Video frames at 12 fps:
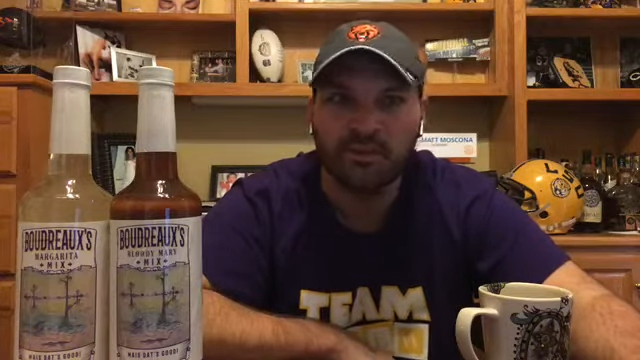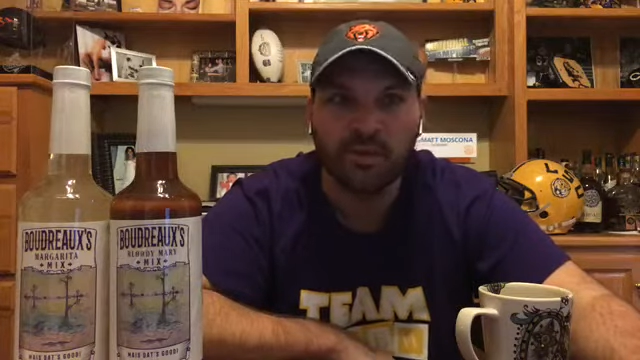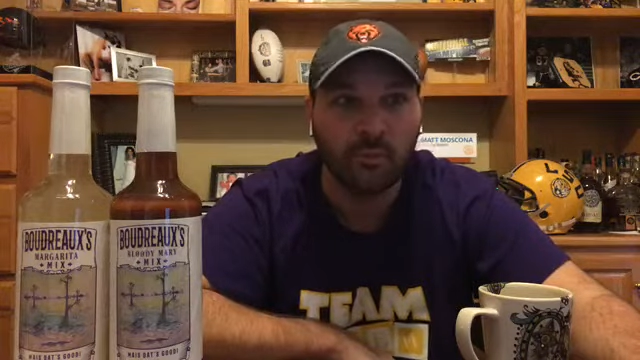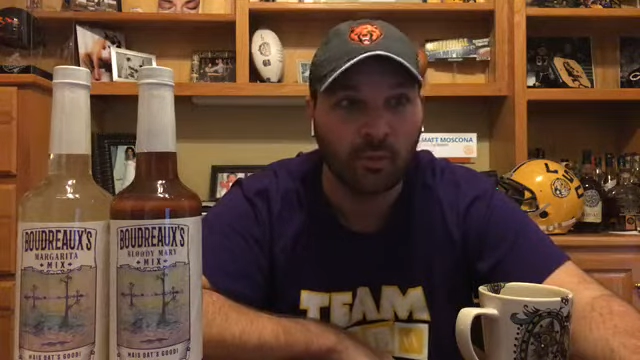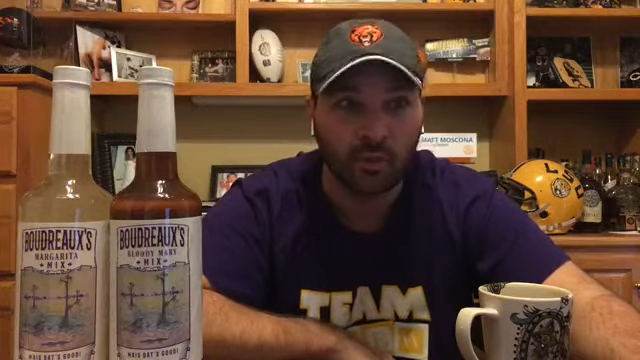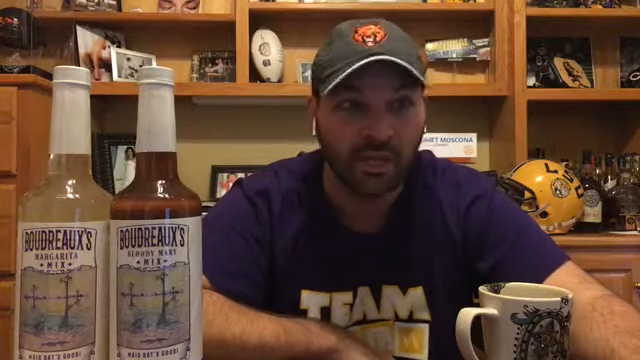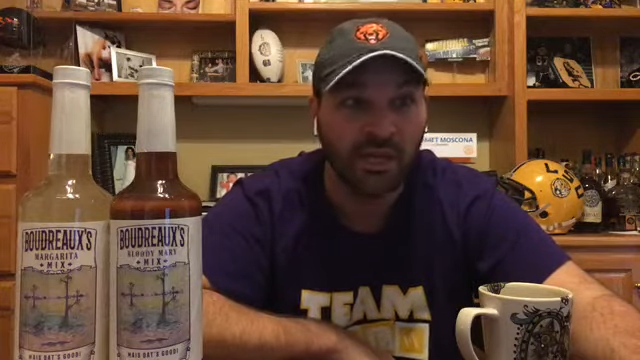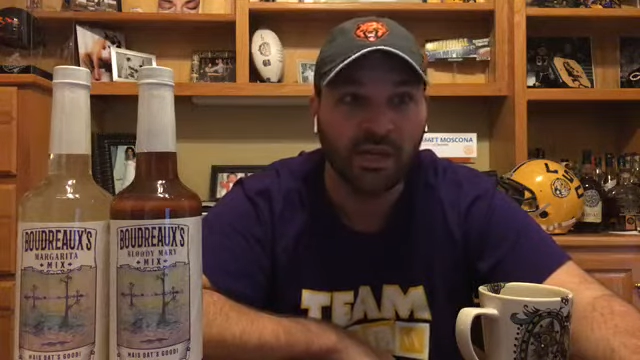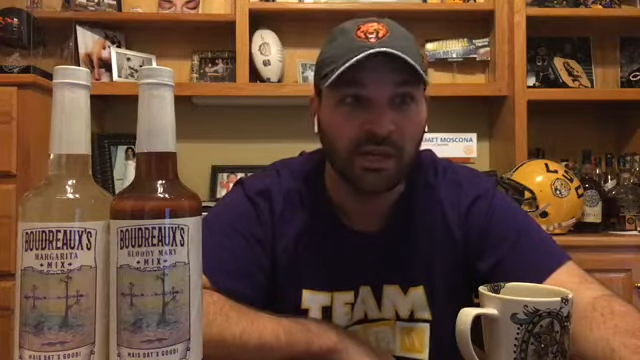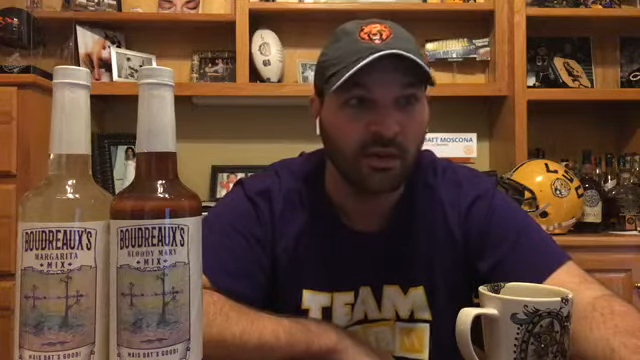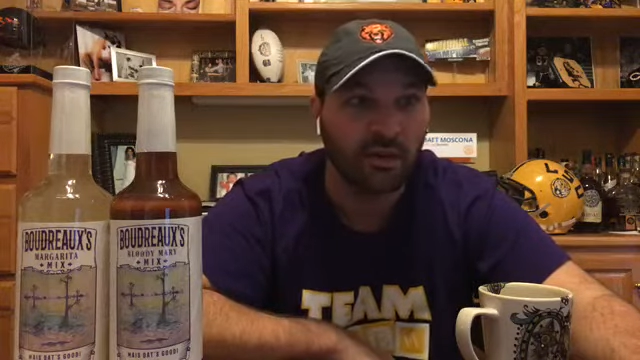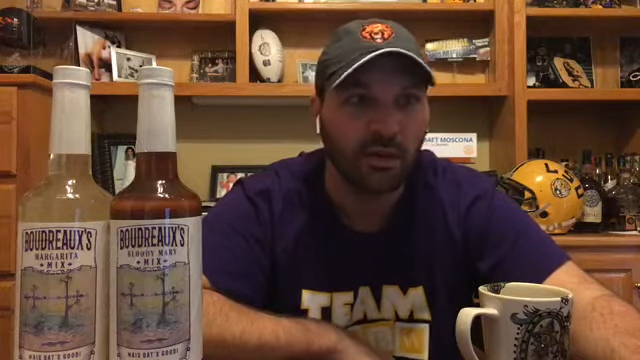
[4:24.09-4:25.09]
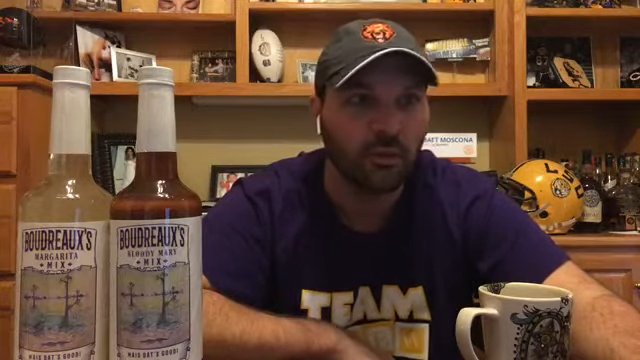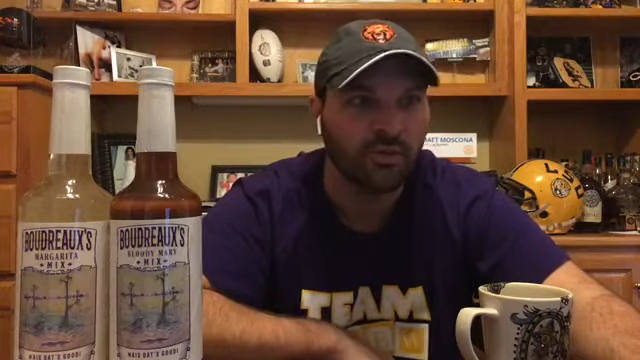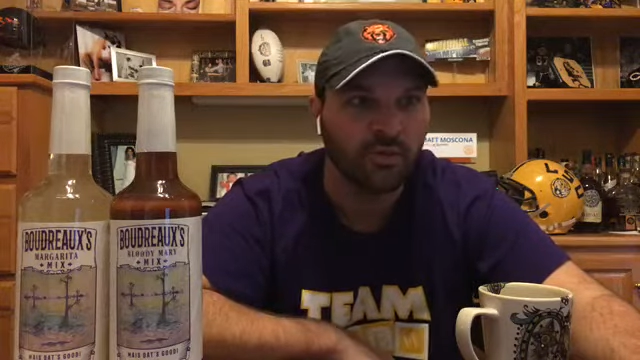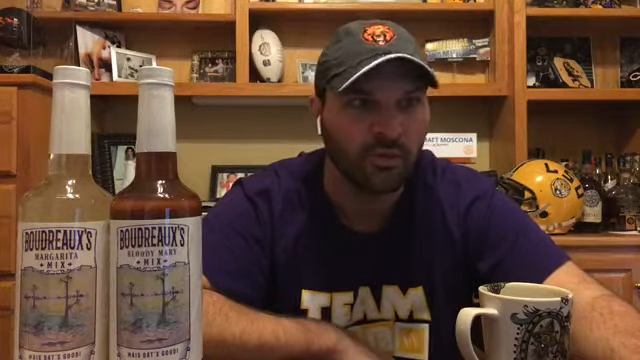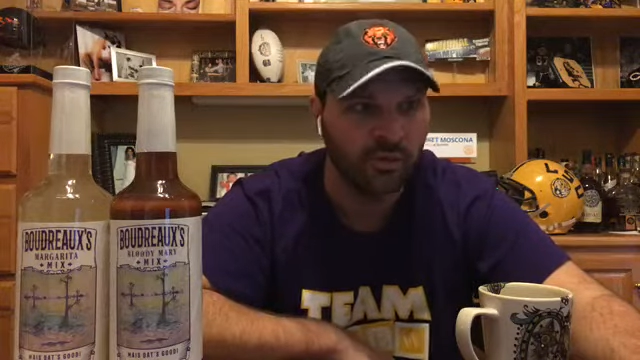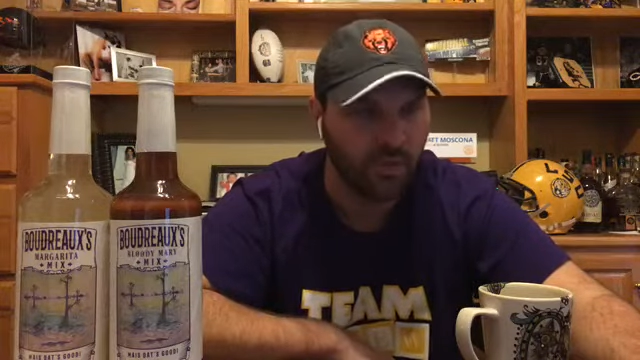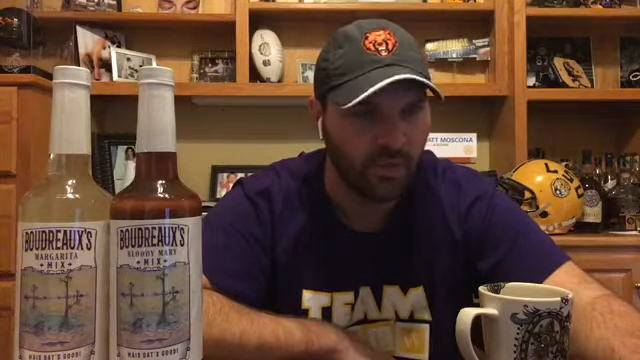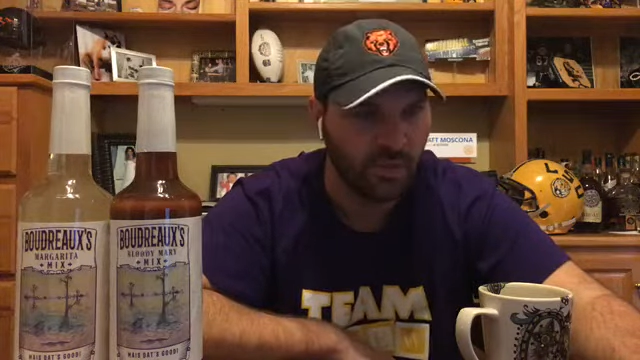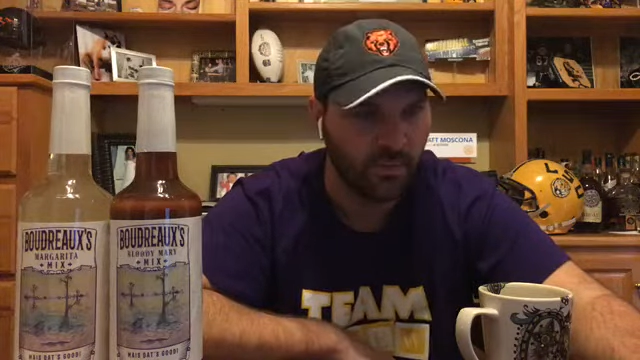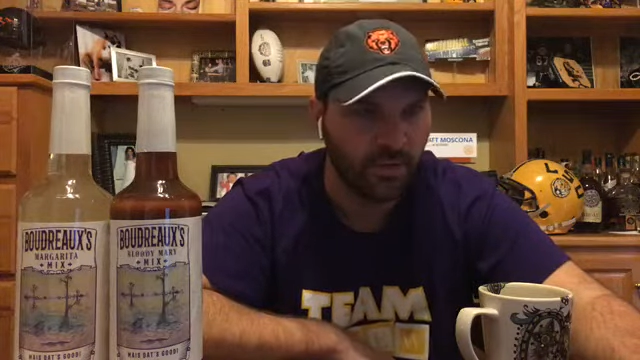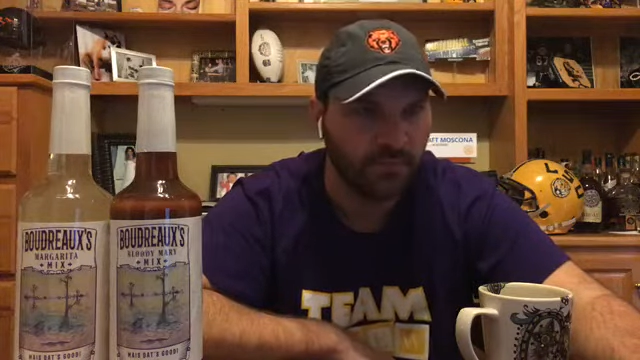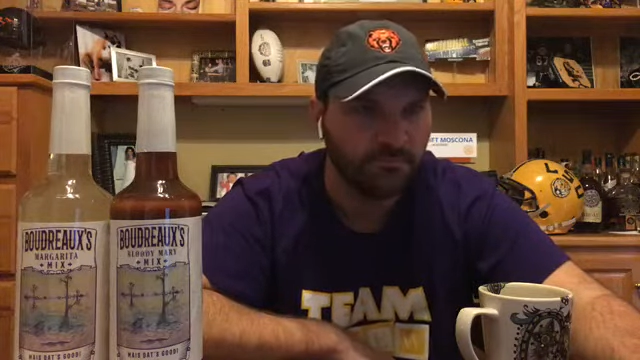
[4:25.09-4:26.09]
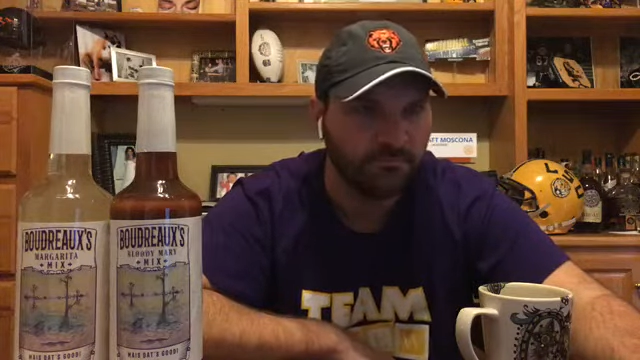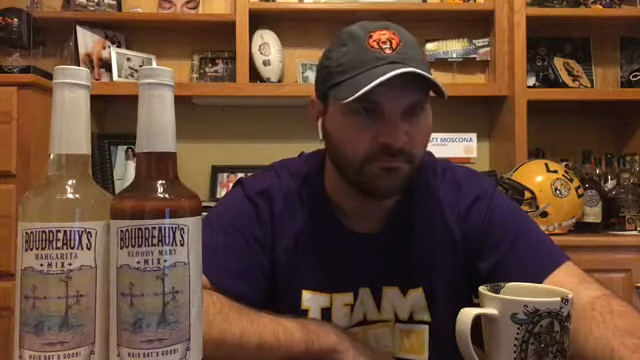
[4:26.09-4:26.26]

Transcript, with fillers: Tim, or link it here. I don't know which one you're talking about.